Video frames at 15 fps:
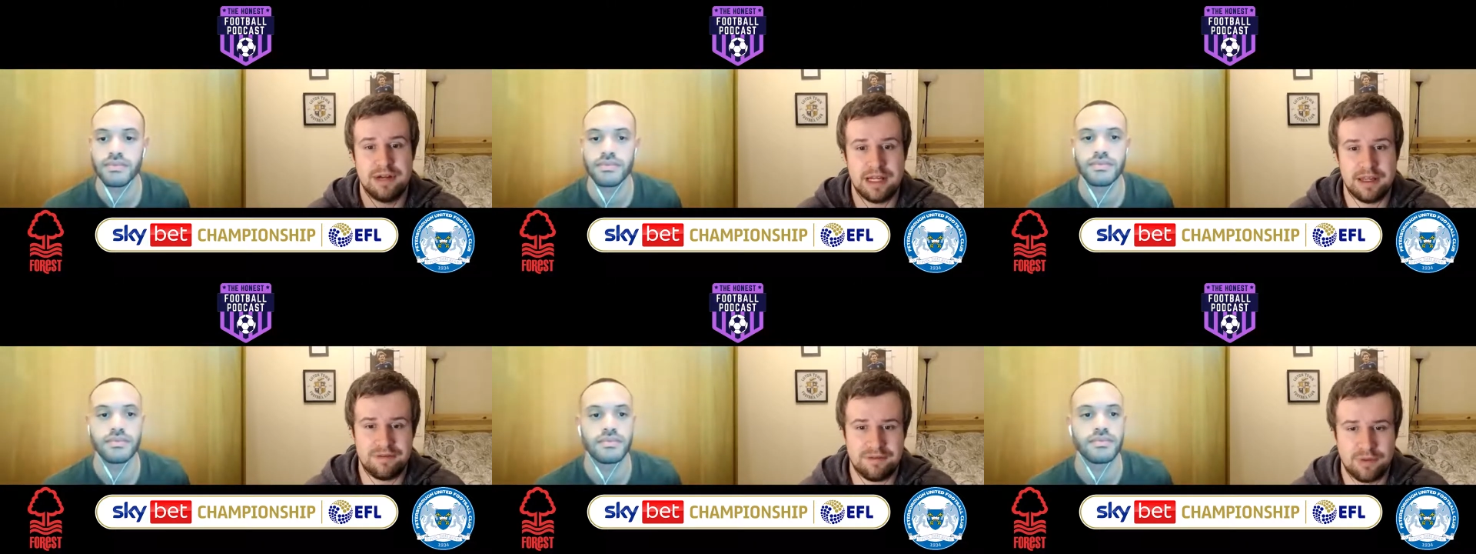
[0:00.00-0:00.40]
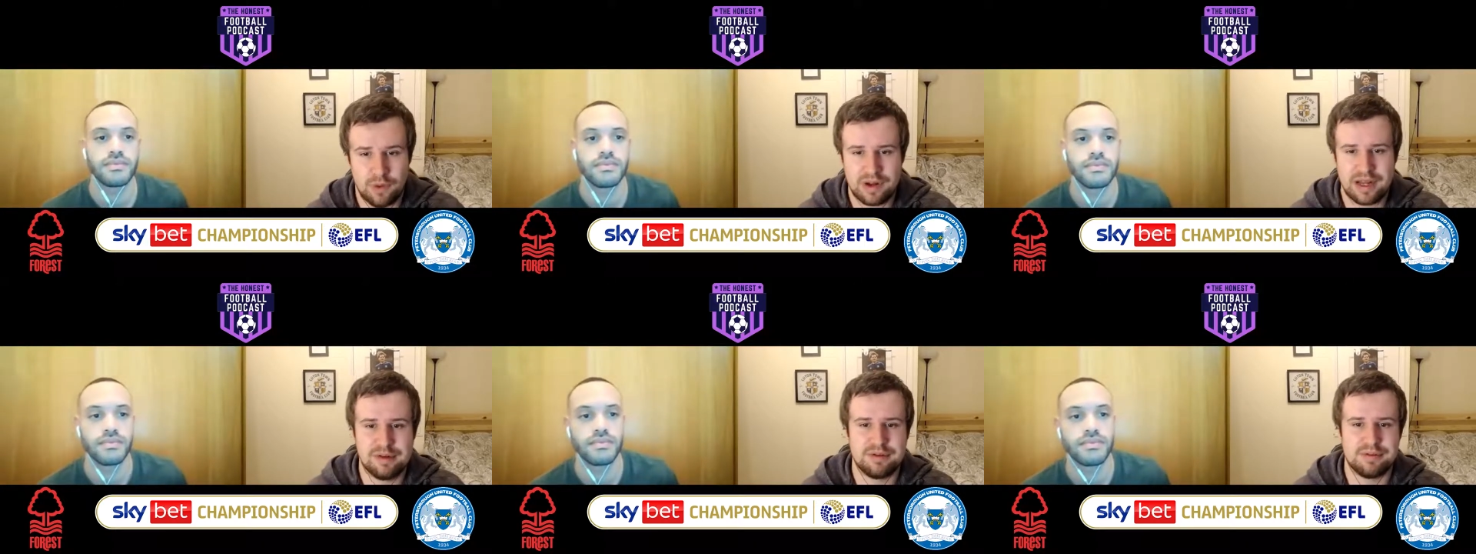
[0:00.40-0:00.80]
Speaker 1: 3 of the 4
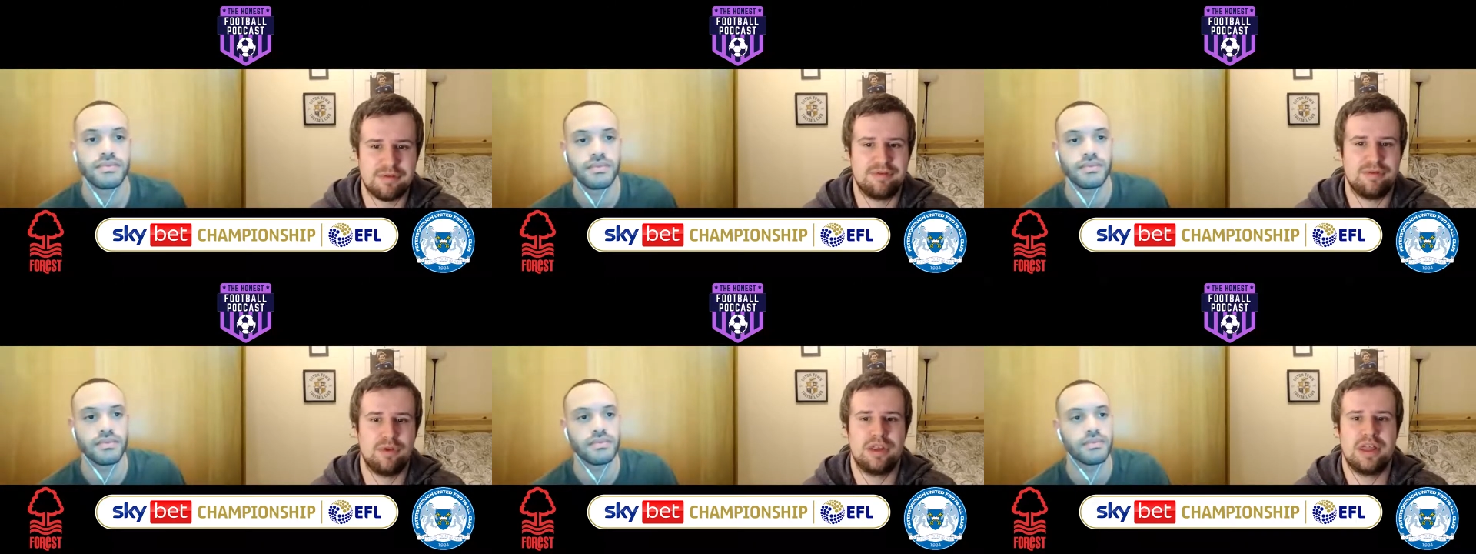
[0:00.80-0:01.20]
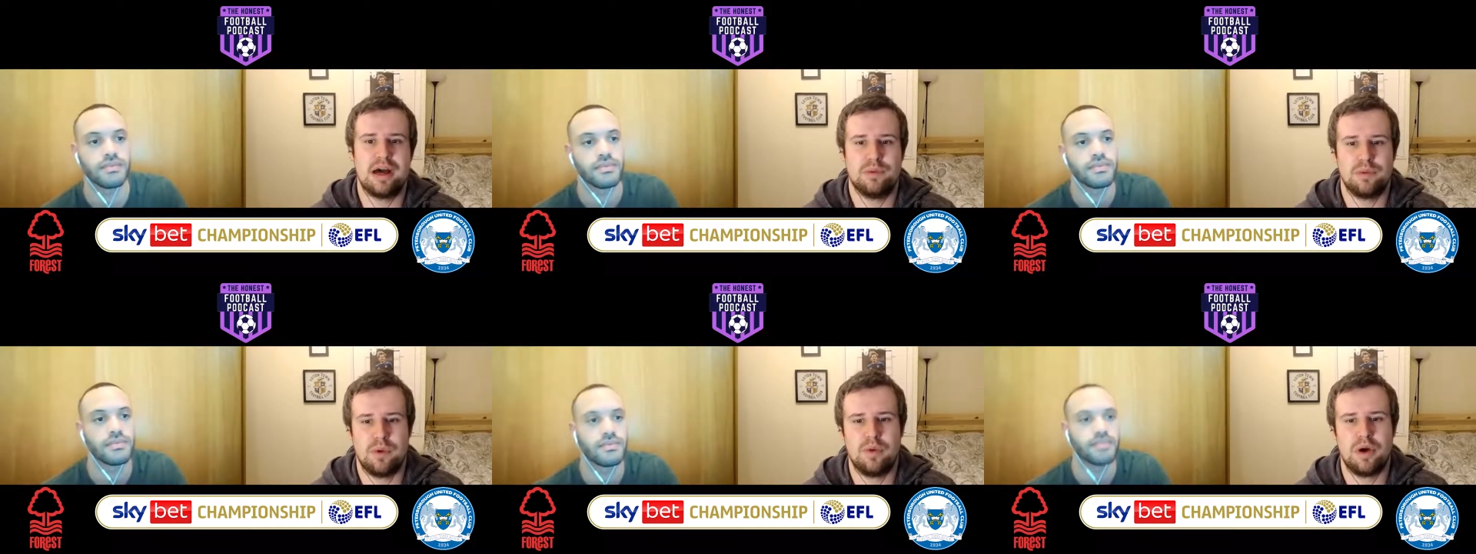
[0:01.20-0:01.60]
games before that
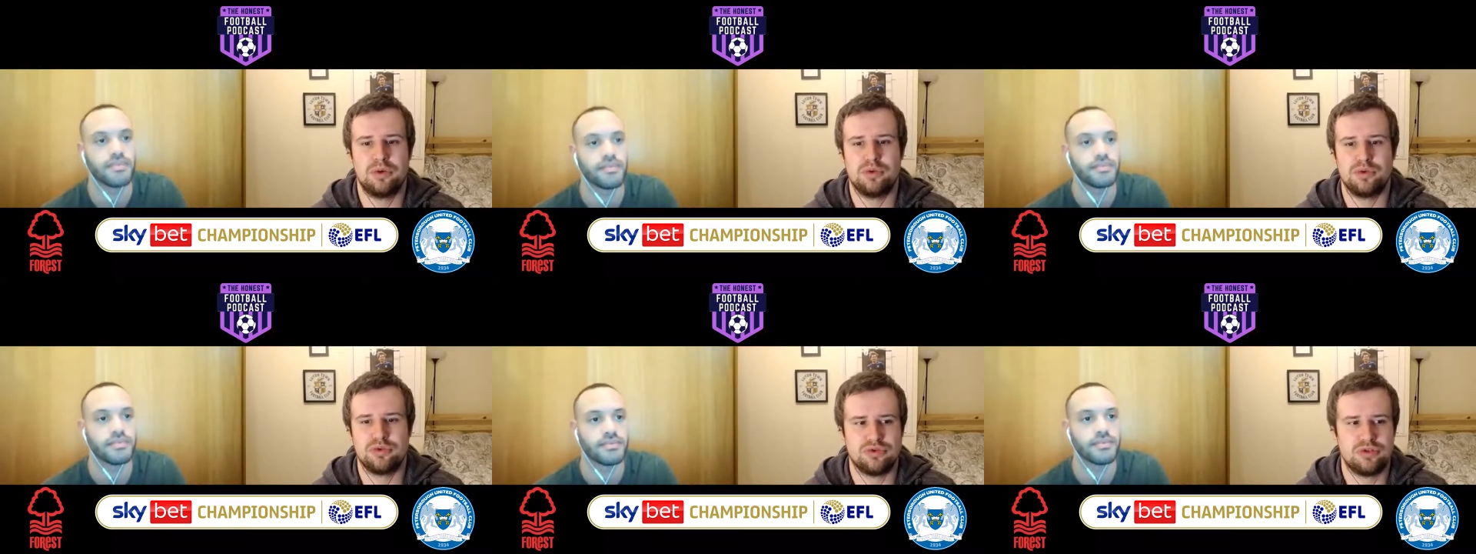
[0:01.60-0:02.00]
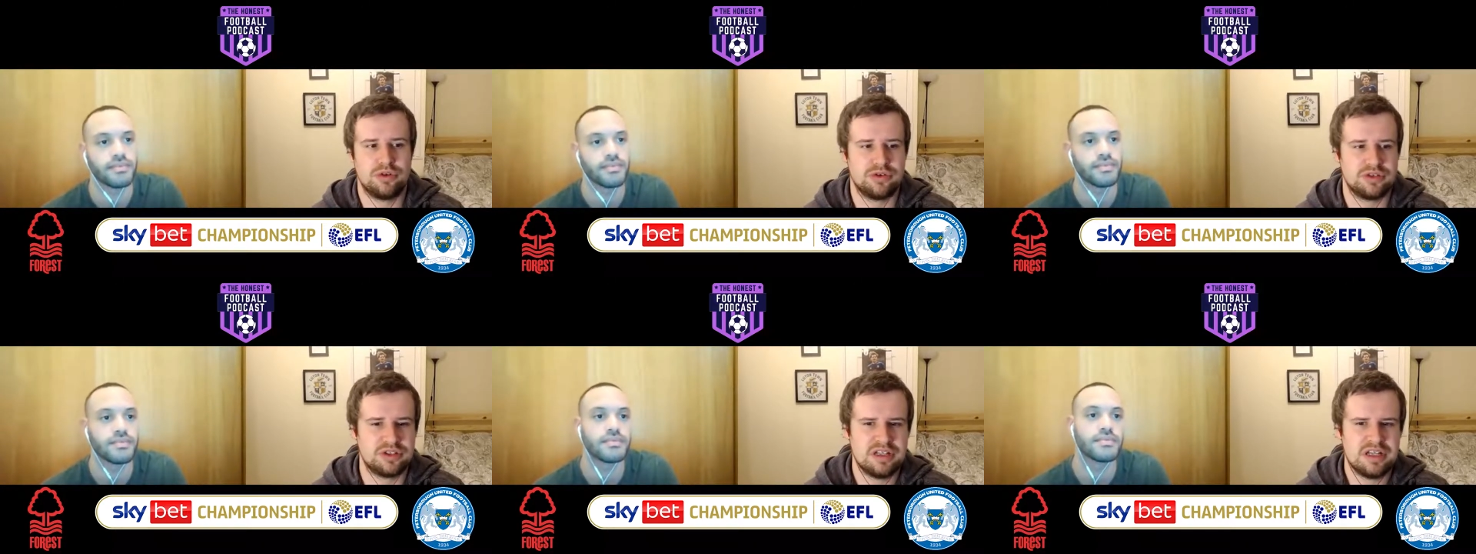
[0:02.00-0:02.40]
were 1-1
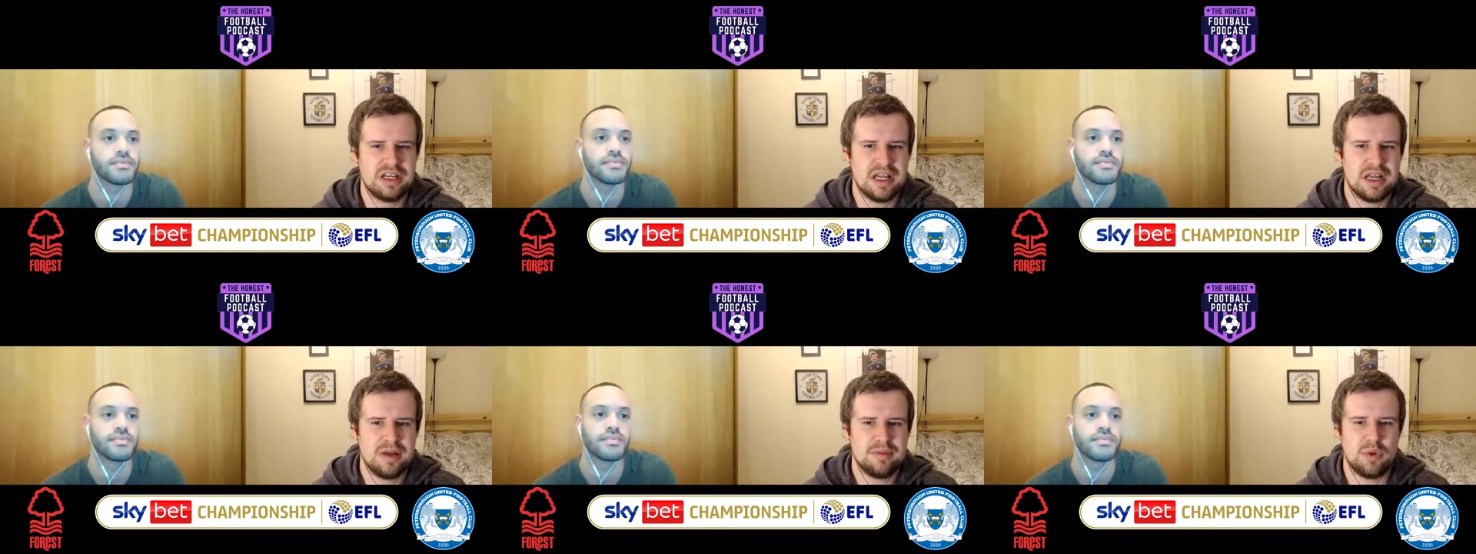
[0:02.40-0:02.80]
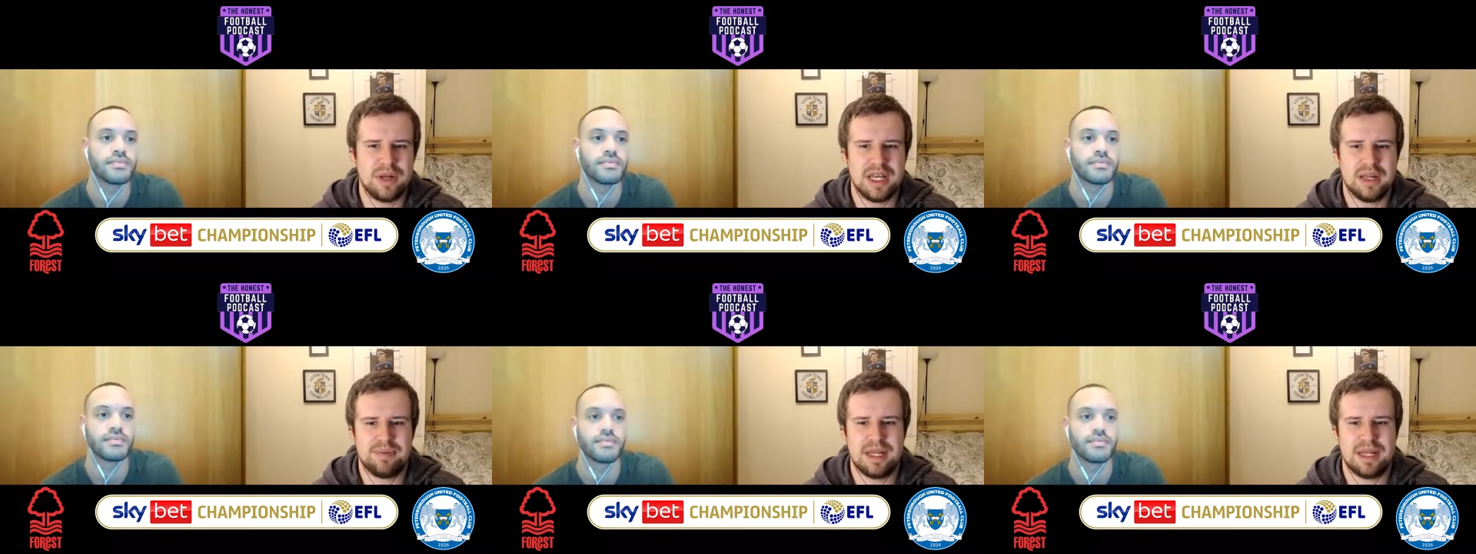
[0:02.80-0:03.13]
draws. But when they